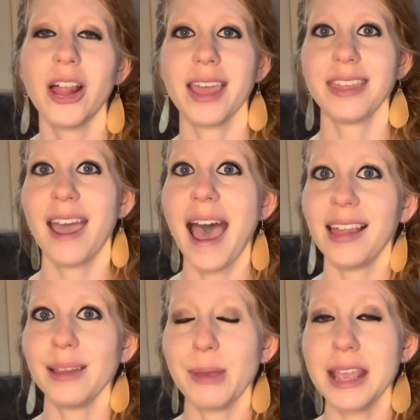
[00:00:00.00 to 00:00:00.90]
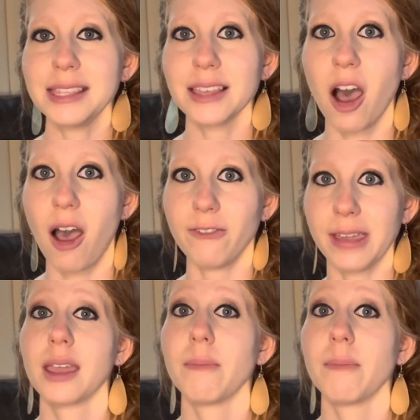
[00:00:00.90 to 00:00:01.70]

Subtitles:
like the Kylie Pitts coffee.